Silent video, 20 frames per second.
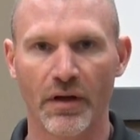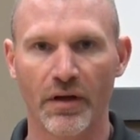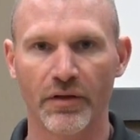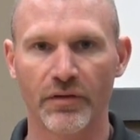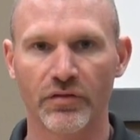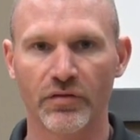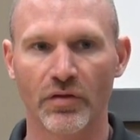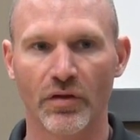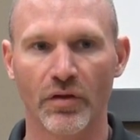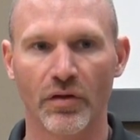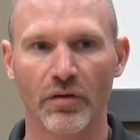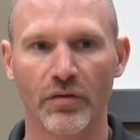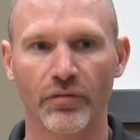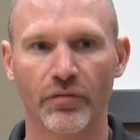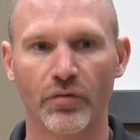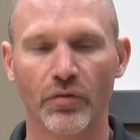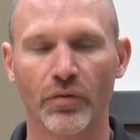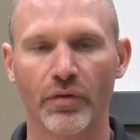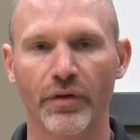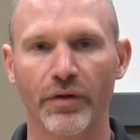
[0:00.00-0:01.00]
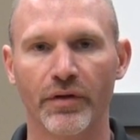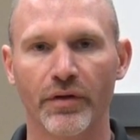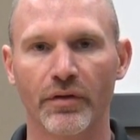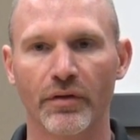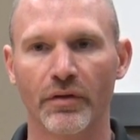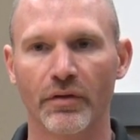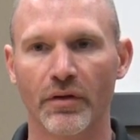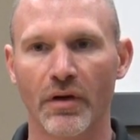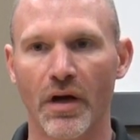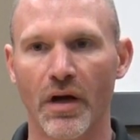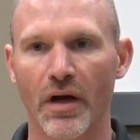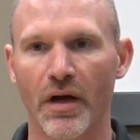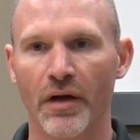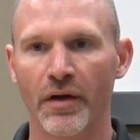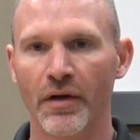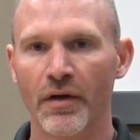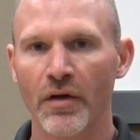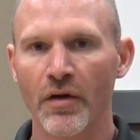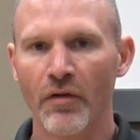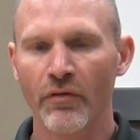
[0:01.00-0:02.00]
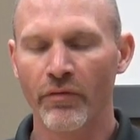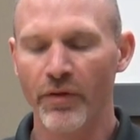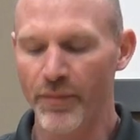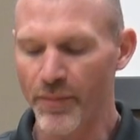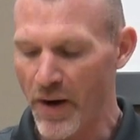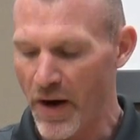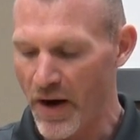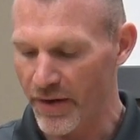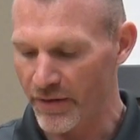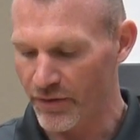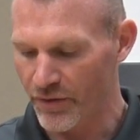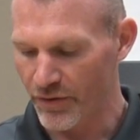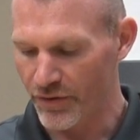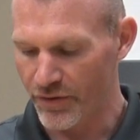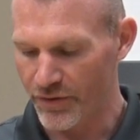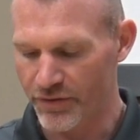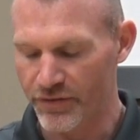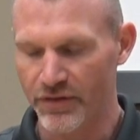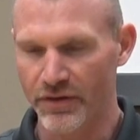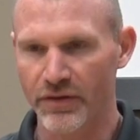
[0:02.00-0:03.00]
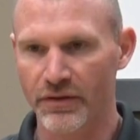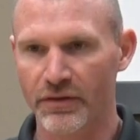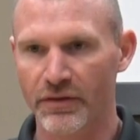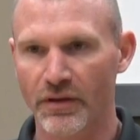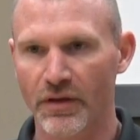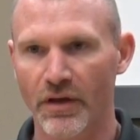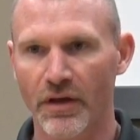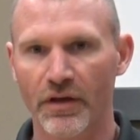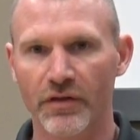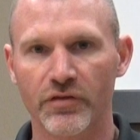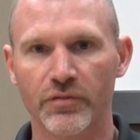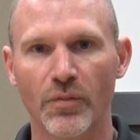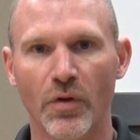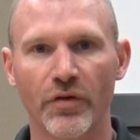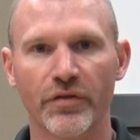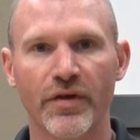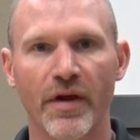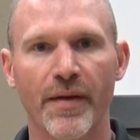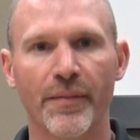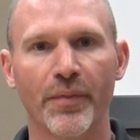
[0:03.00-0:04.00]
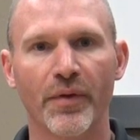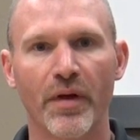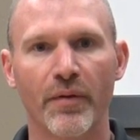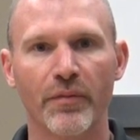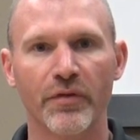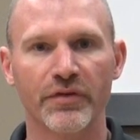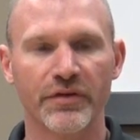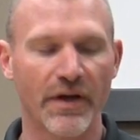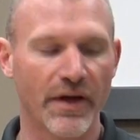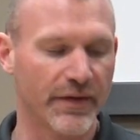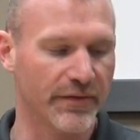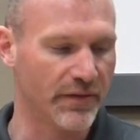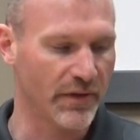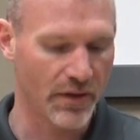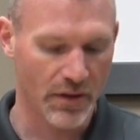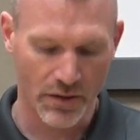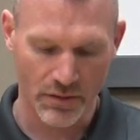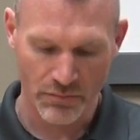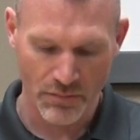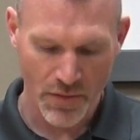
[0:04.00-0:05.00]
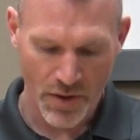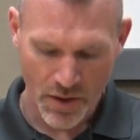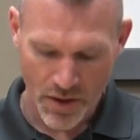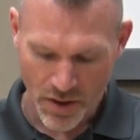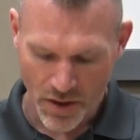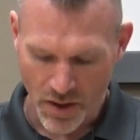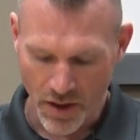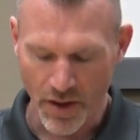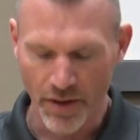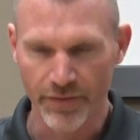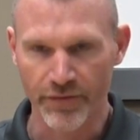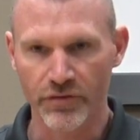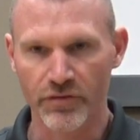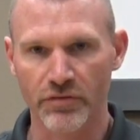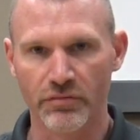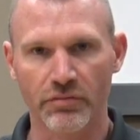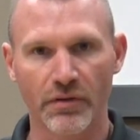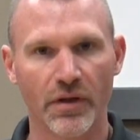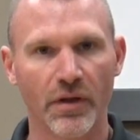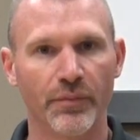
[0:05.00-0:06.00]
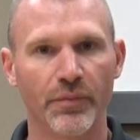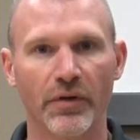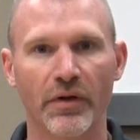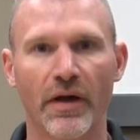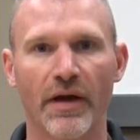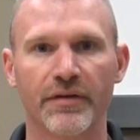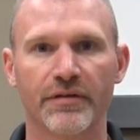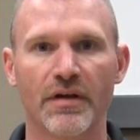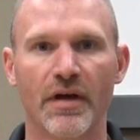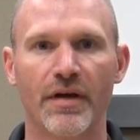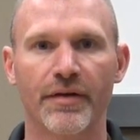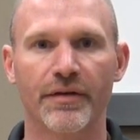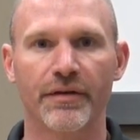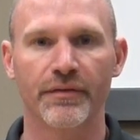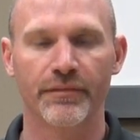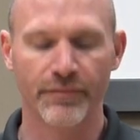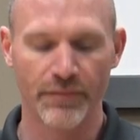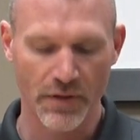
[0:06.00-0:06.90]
So for your remodelers and small-time plumbers out there, this is right up you guys' alley.